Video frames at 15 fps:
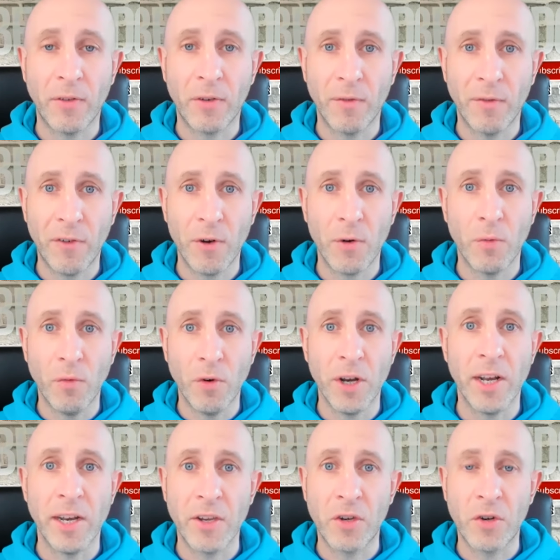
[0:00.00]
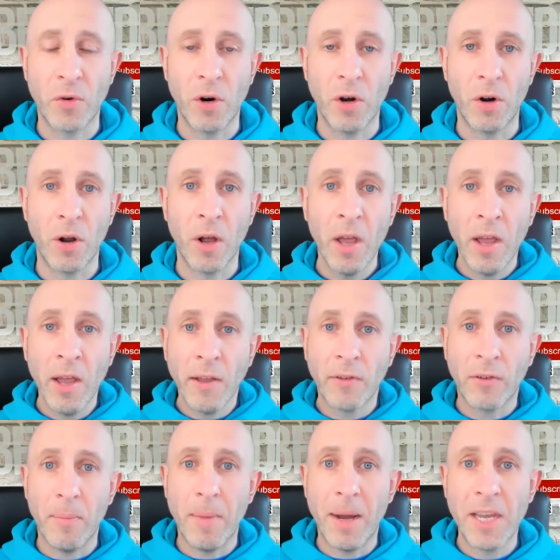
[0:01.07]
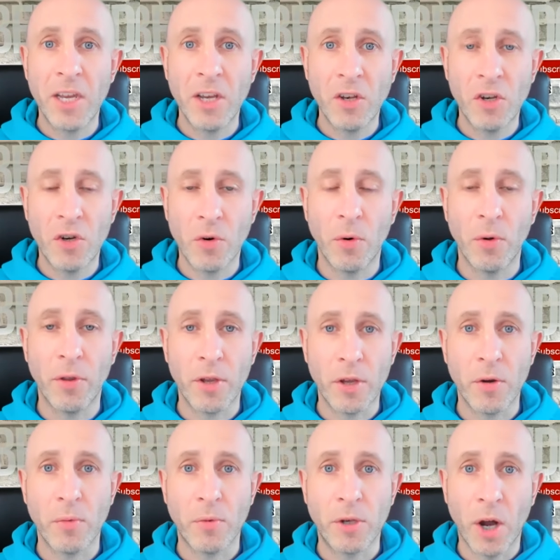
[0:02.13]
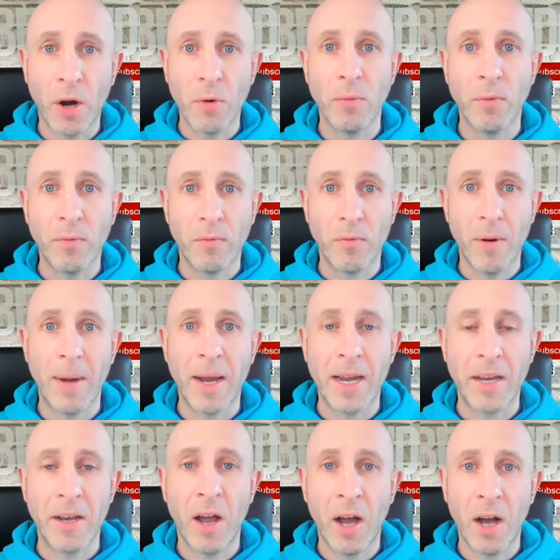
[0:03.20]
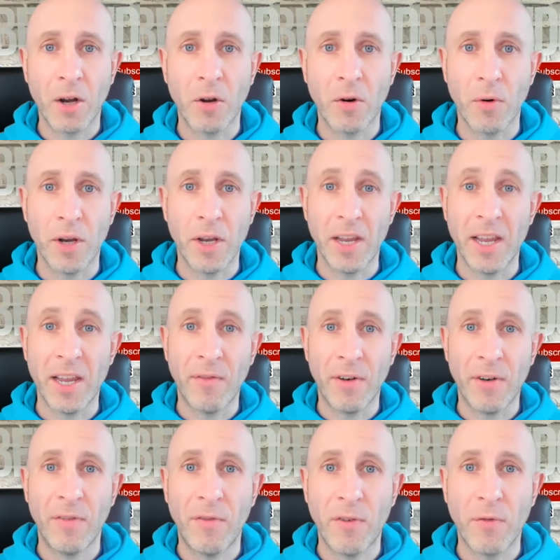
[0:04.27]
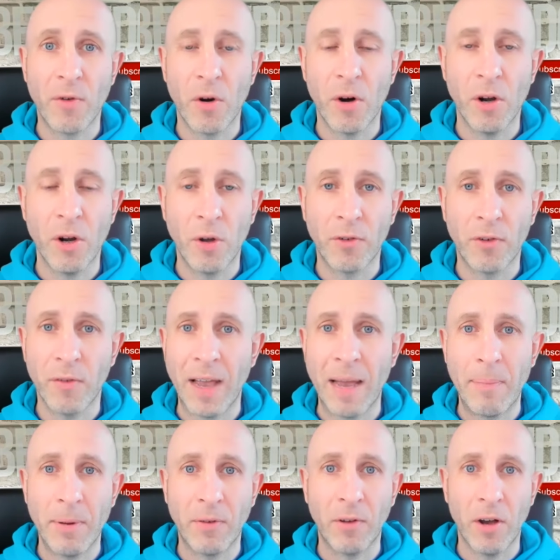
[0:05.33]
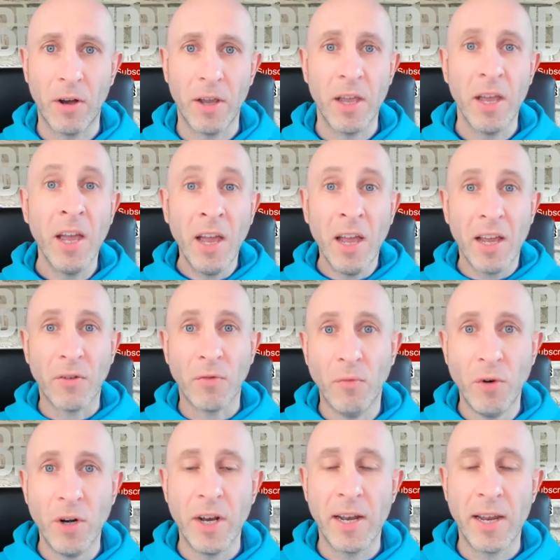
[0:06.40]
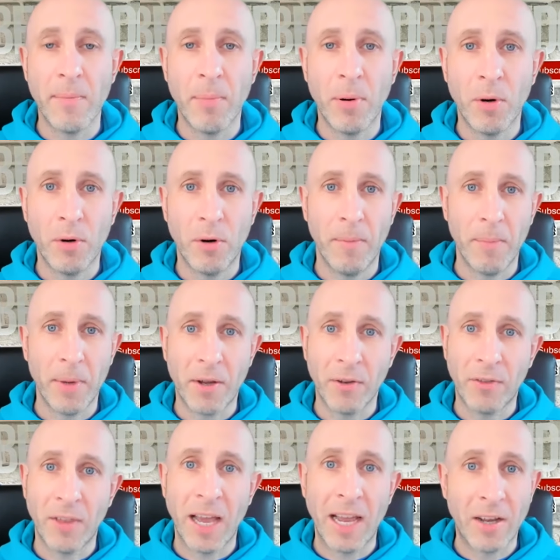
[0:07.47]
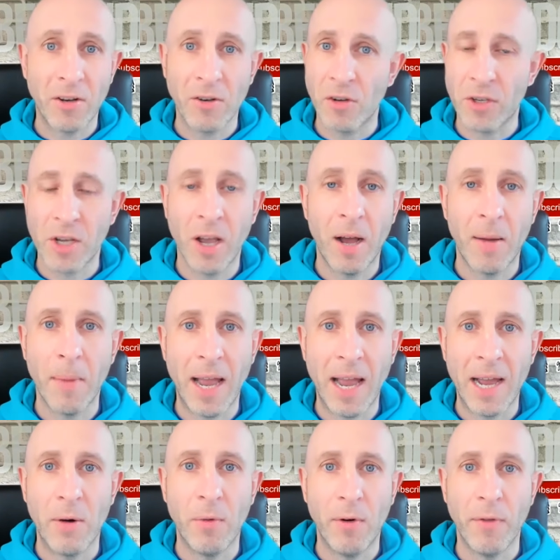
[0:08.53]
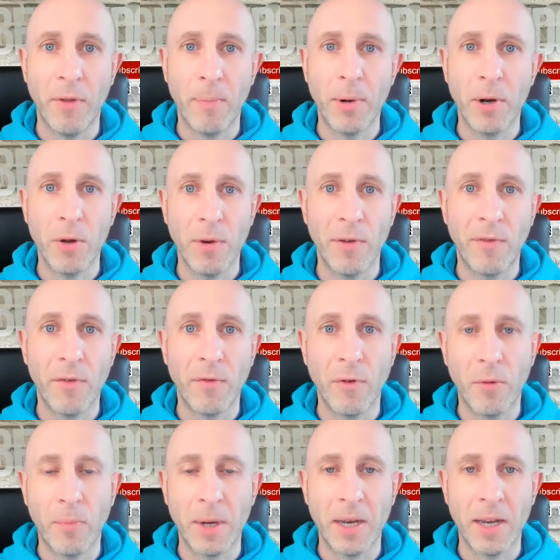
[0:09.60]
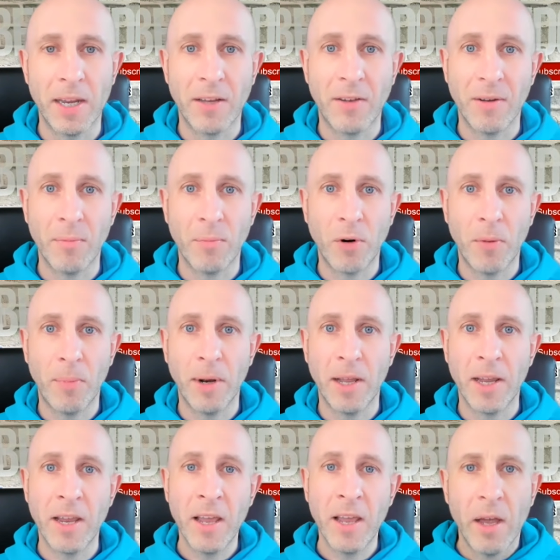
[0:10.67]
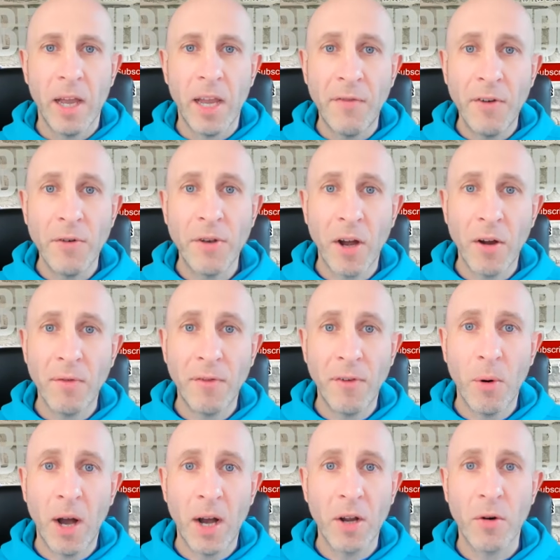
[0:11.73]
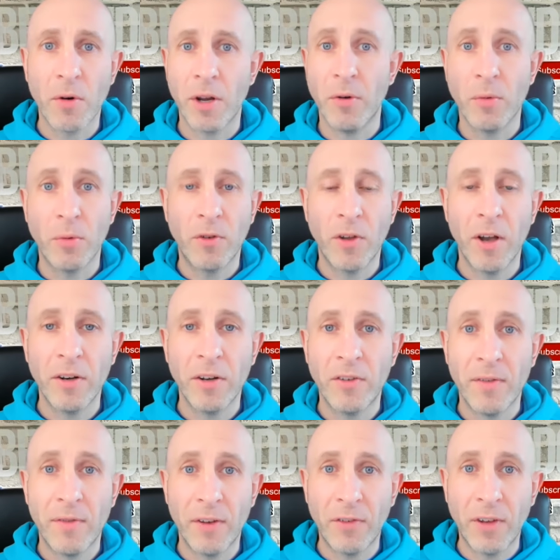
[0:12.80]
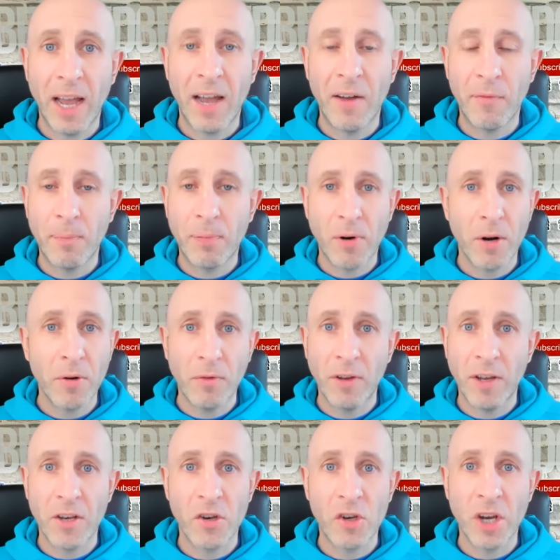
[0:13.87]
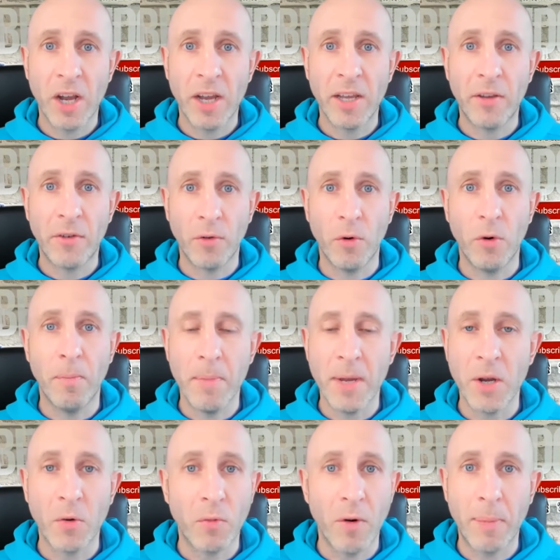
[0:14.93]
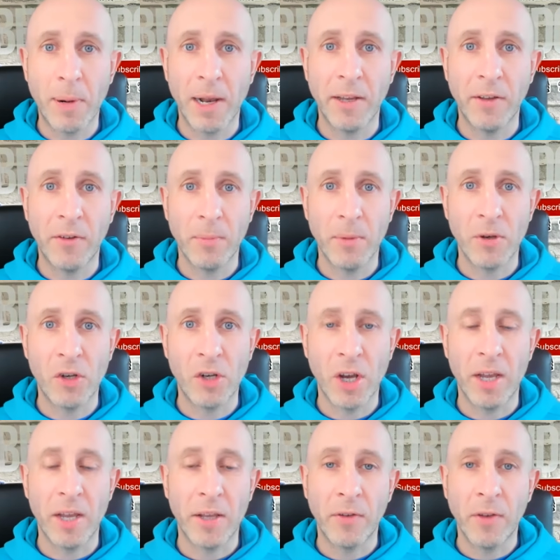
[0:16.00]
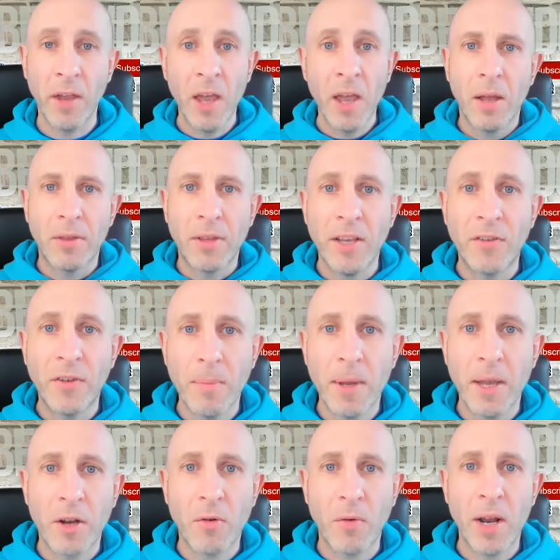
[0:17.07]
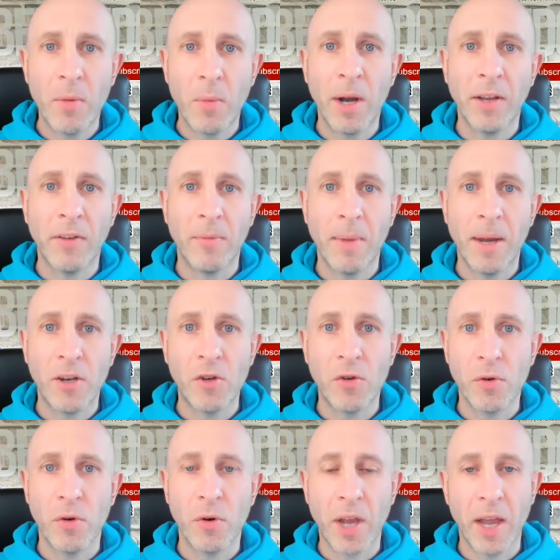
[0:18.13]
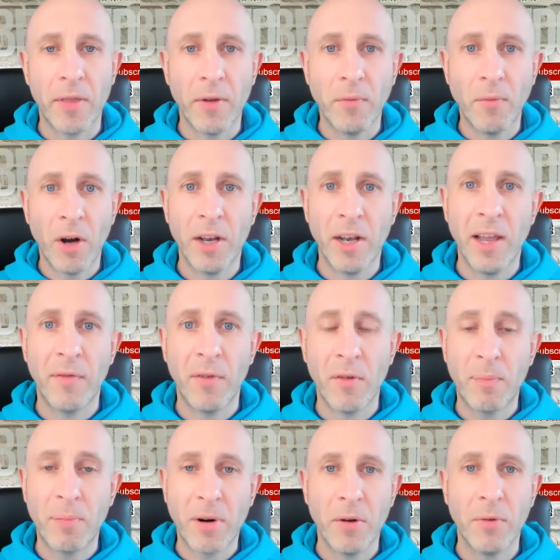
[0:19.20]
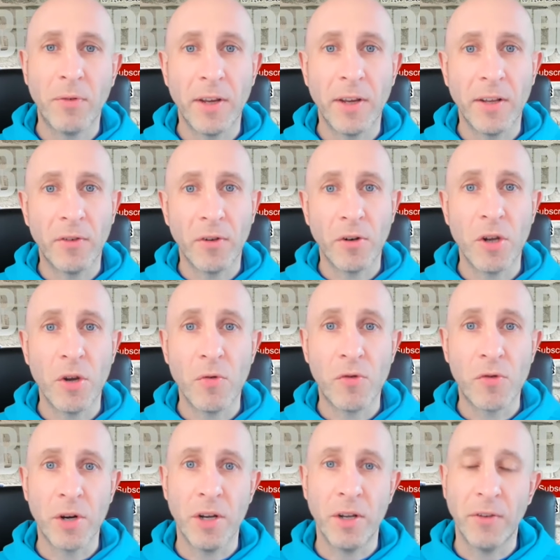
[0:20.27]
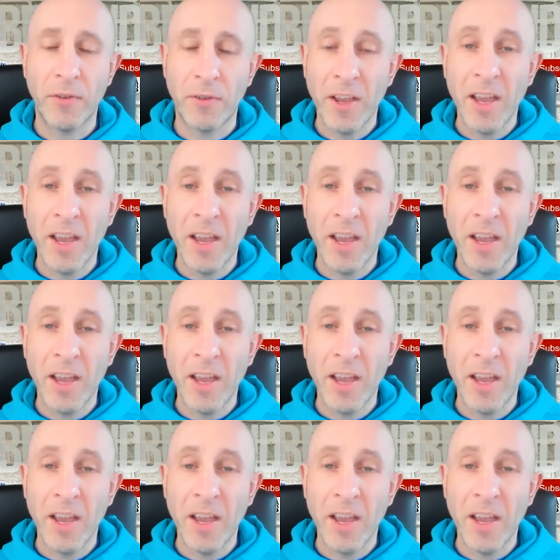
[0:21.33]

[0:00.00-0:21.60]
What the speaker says: can feel really strong. So making sure that you don't remain hungry, even if you've got a loss of appetite, is really important, because that can just come out of the blue if you've not been eating properly. If you don't feel hungry, an alternative is to have protein shakes or meal replacement shakes. These can be a great way to make sure you're getting the right level of proteins and nutrients,